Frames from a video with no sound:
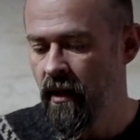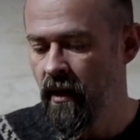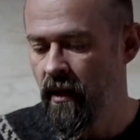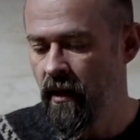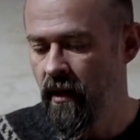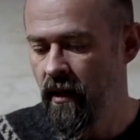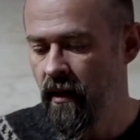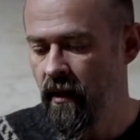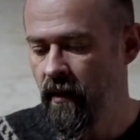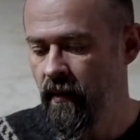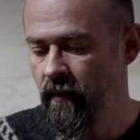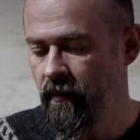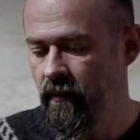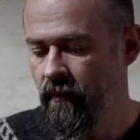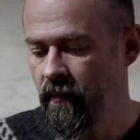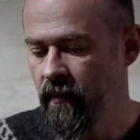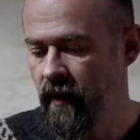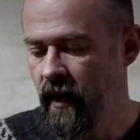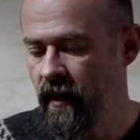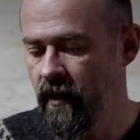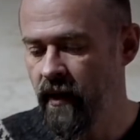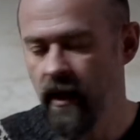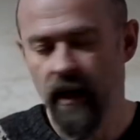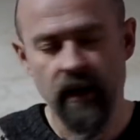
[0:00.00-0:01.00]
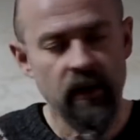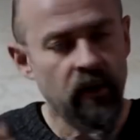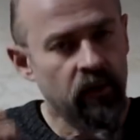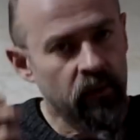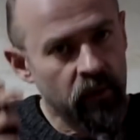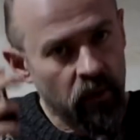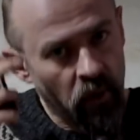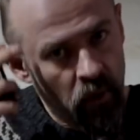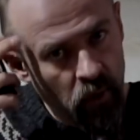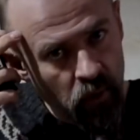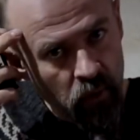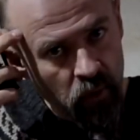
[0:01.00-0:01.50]
I
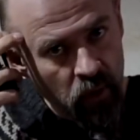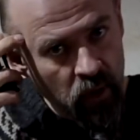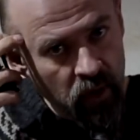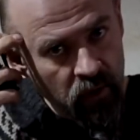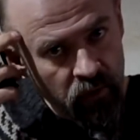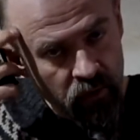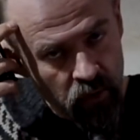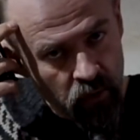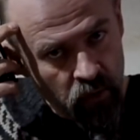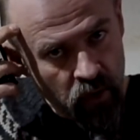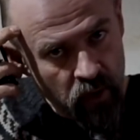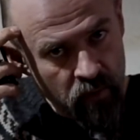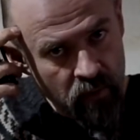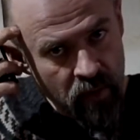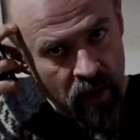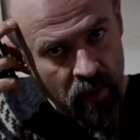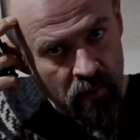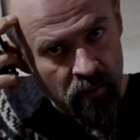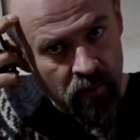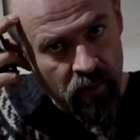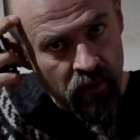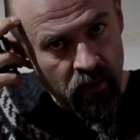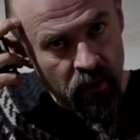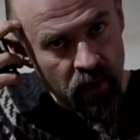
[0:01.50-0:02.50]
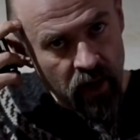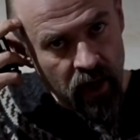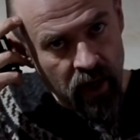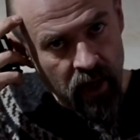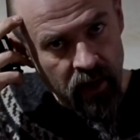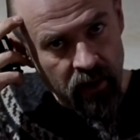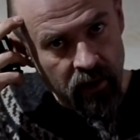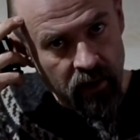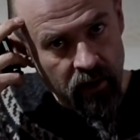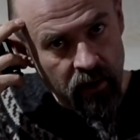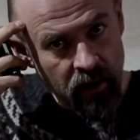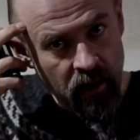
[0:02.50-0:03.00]
don't know if you remember
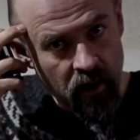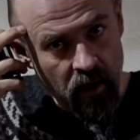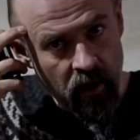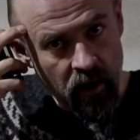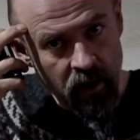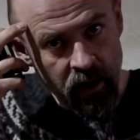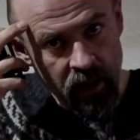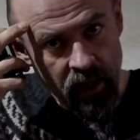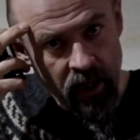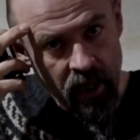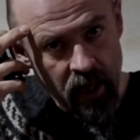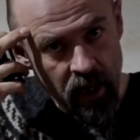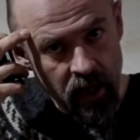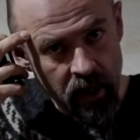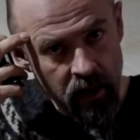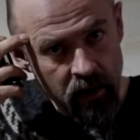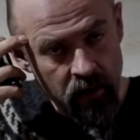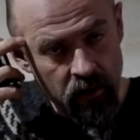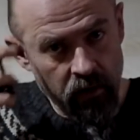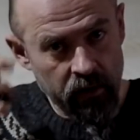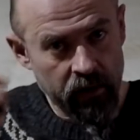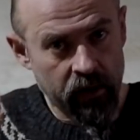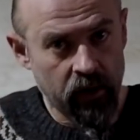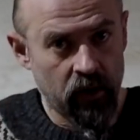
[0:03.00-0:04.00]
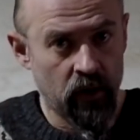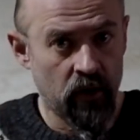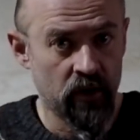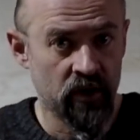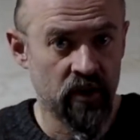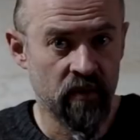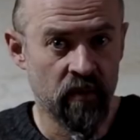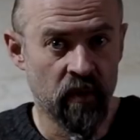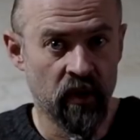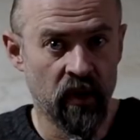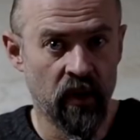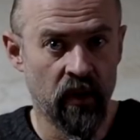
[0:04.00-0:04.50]
an RDA called the
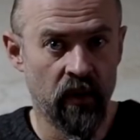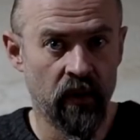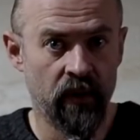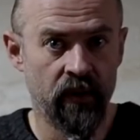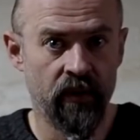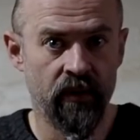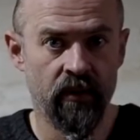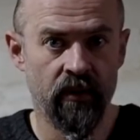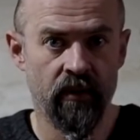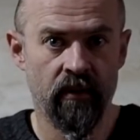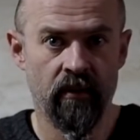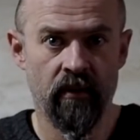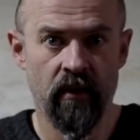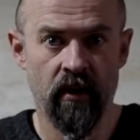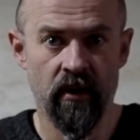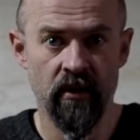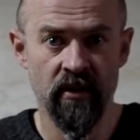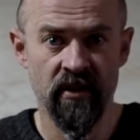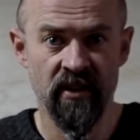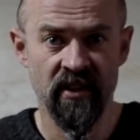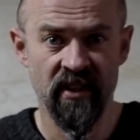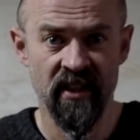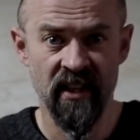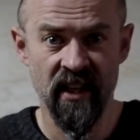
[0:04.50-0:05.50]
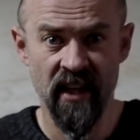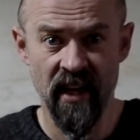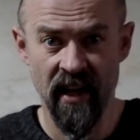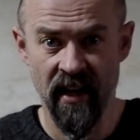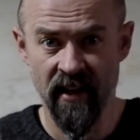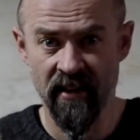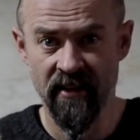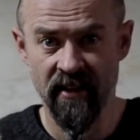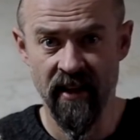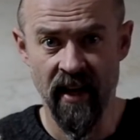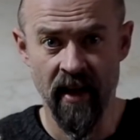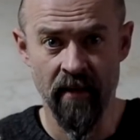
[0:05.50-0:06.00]
Cosmonaut or
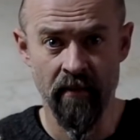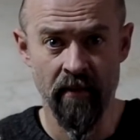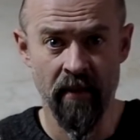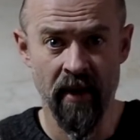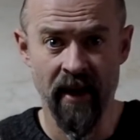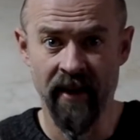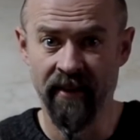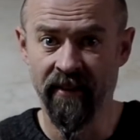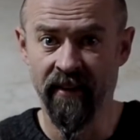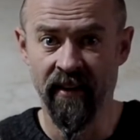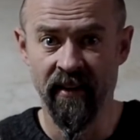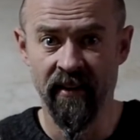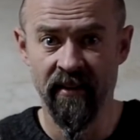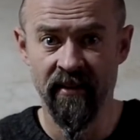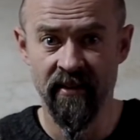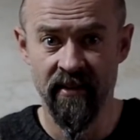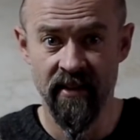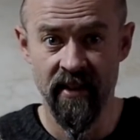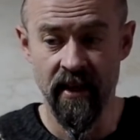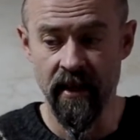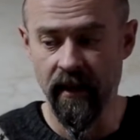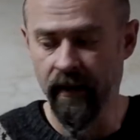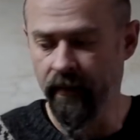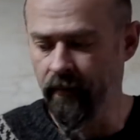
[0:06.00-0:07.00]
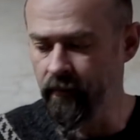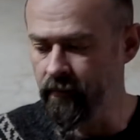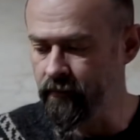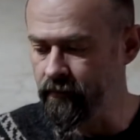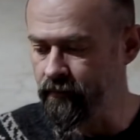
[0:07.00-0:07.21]
CSMNT.